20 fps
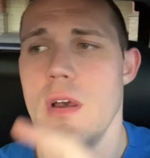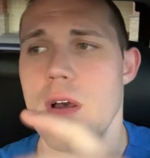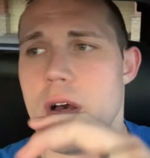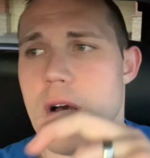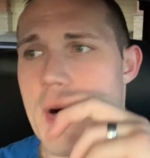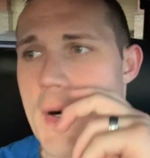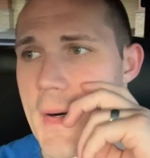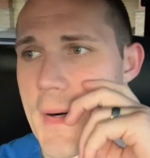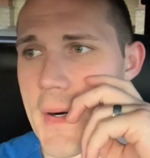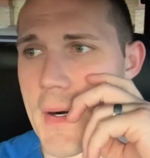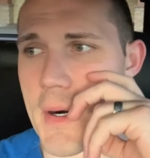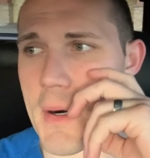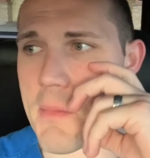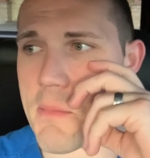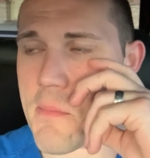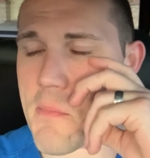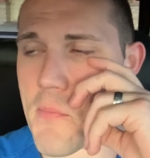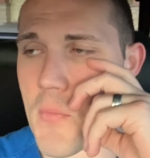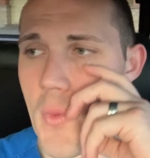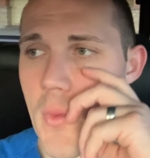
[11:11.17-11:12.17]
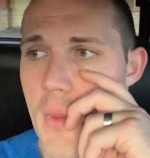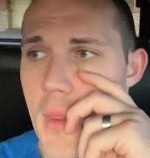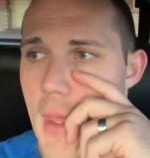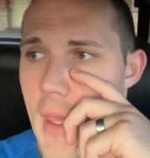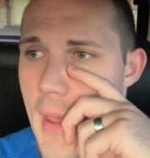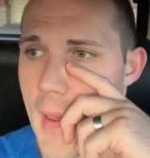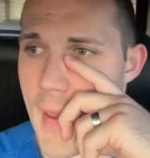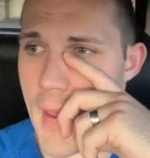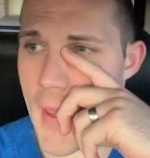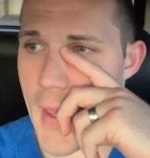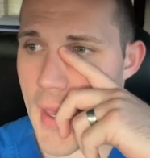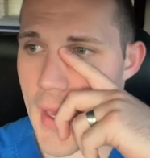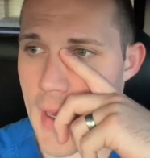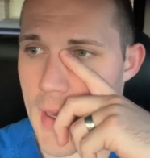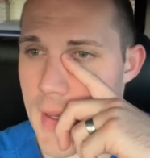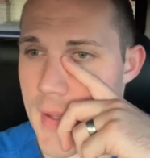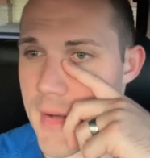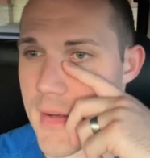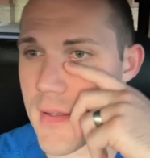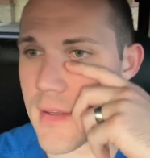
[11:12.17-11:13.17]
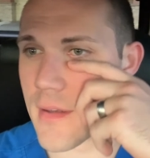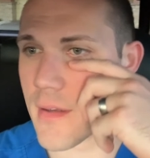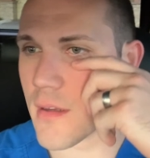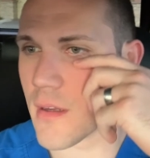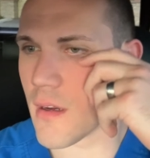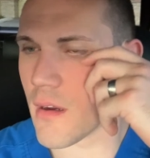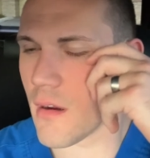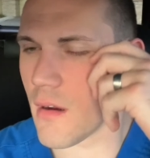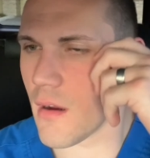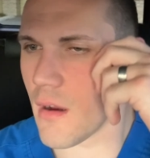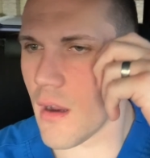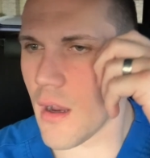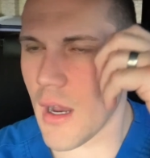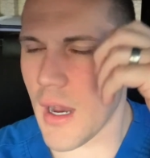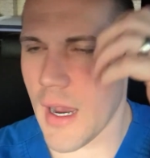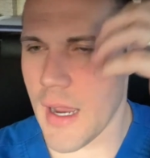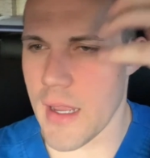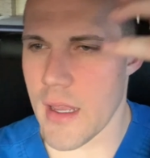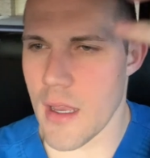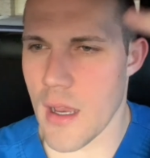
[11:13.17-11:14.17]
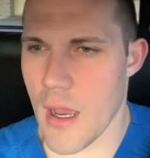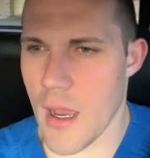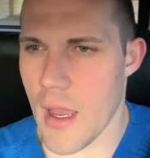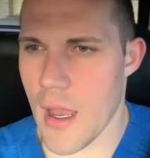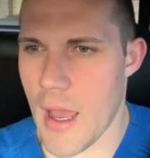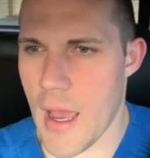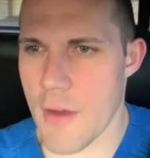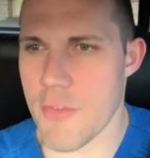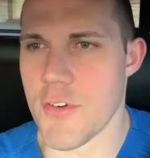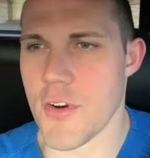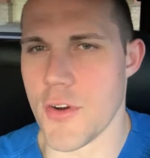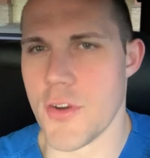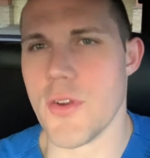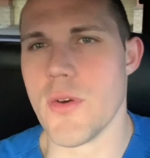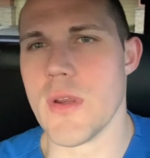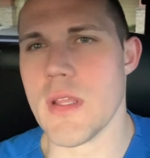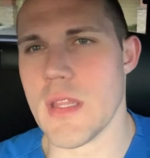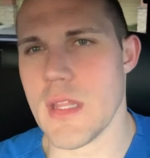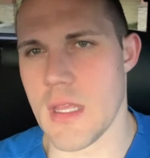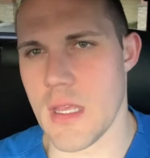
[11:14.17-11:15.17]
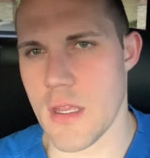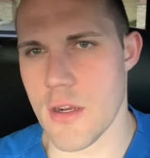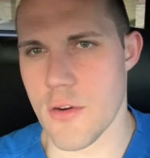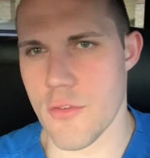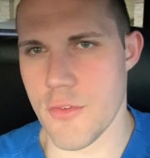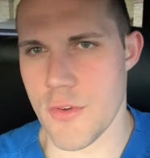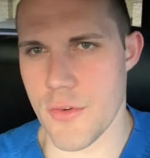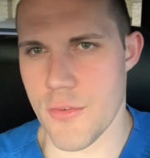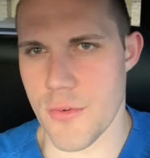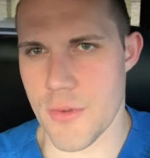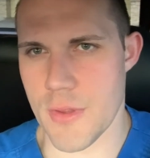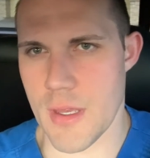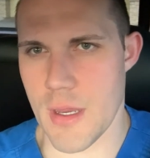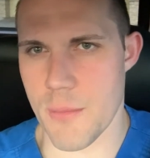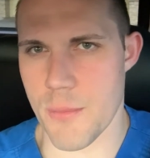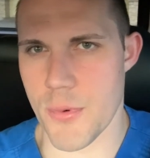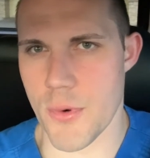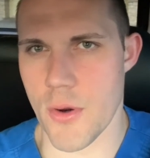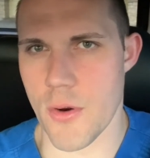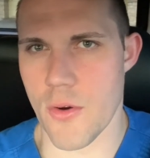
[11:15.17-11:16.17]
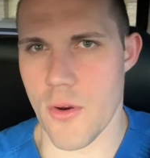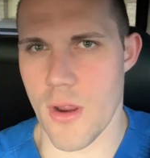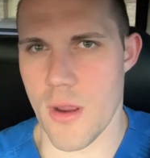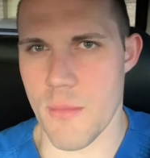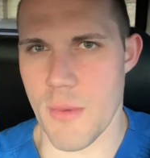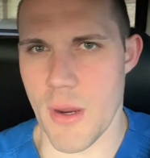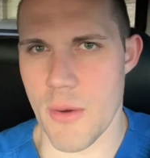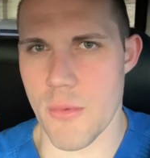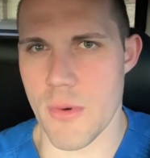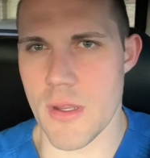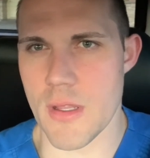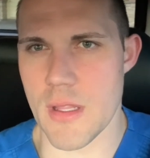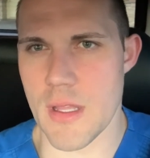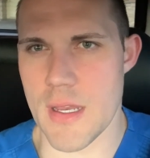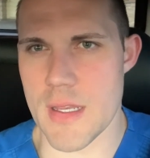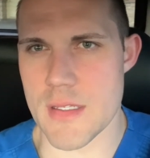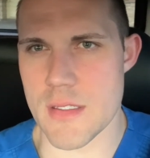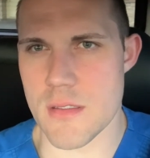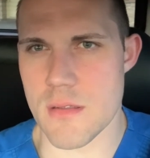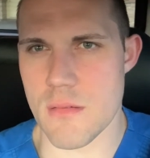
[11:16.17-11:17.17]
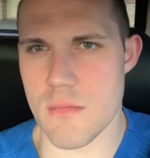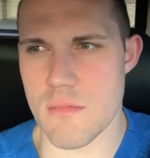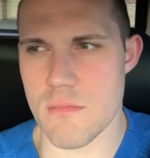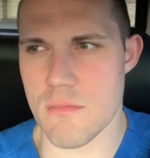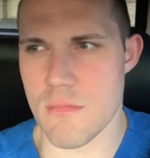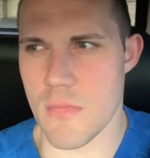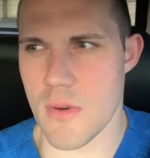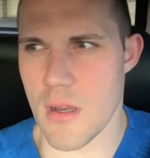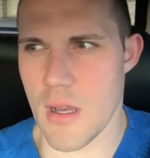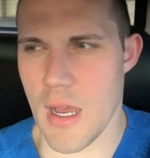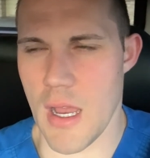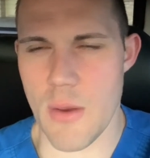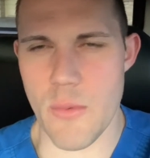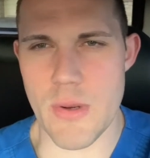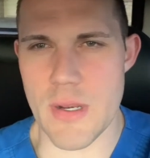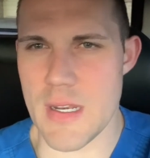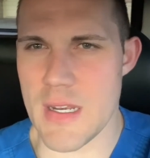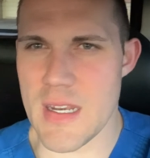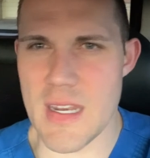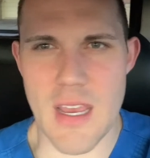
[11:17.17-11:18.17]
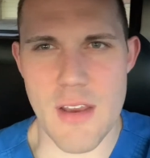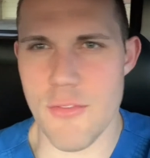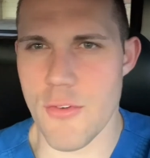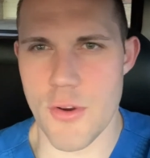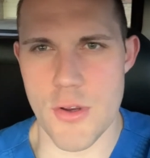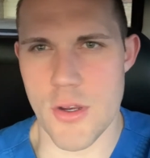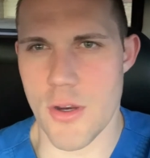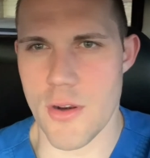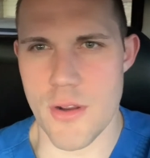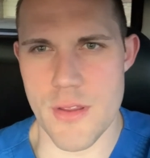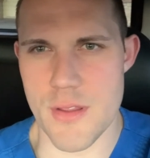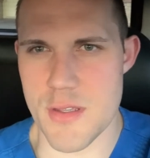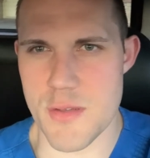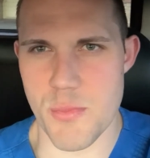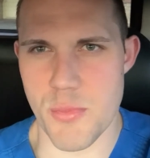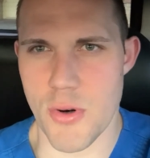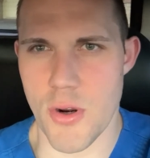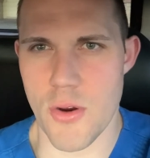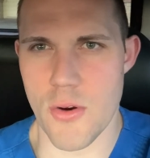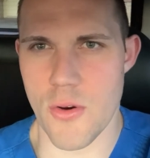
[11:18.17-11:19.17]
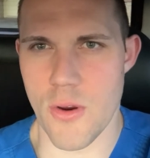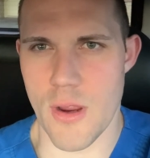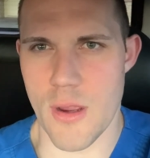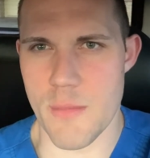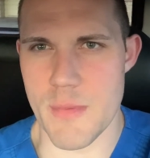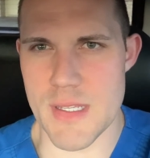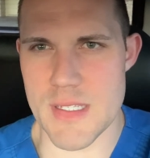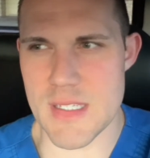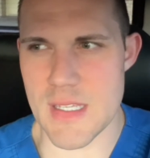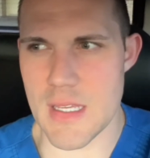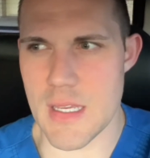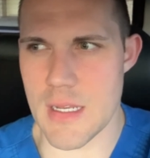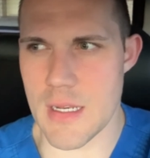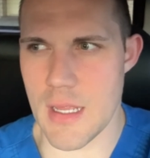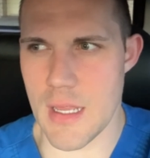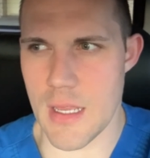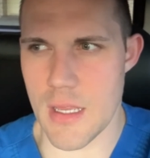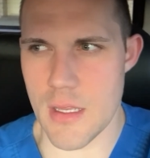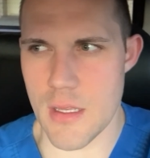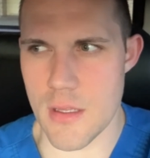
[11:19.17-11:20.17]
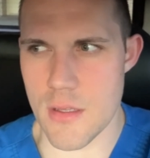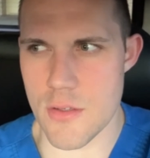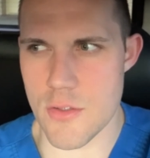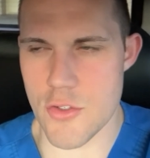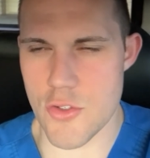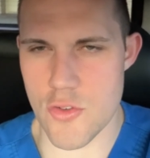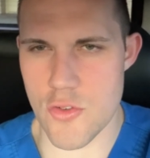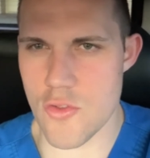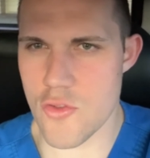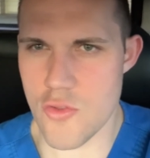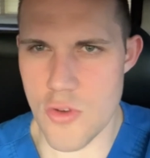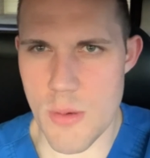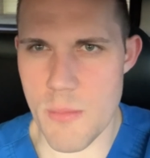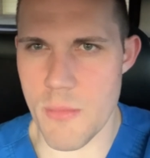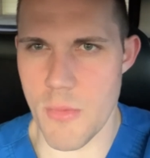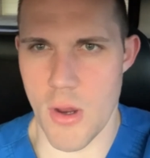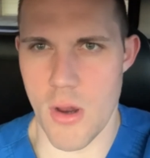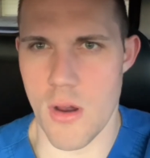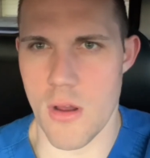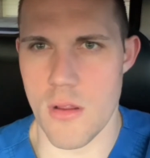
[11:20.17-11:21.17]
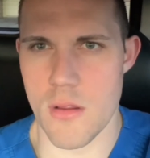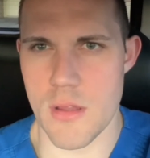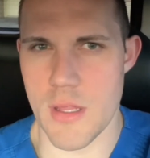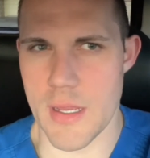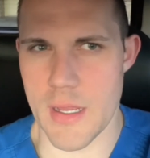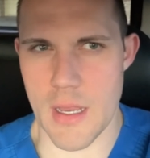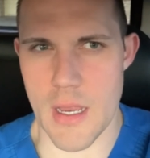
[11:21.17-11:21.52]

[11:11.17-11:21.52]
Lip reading: And after doing the interview for that program, I realized I would never go to this program. It's in a strip mall. Like,